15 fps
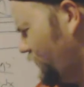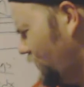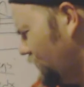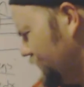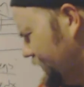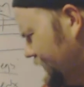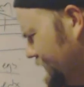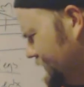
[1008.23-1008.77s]
with
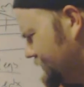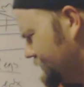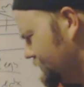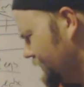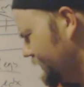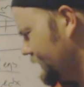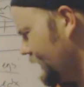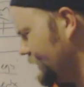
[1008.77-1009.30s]
all of these.
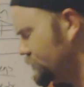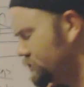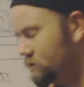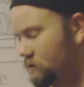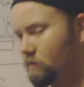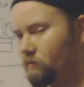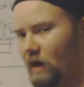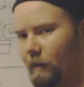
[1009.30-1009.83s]
Like, I
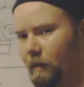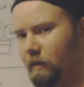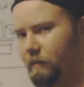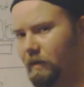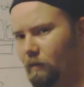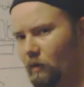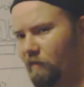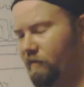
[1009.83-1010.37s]
should probably
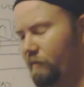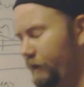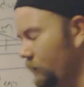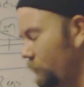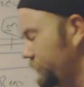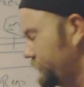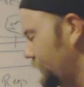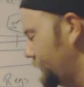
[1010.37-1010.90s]
be more
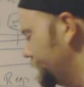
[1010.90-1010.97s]
familiar with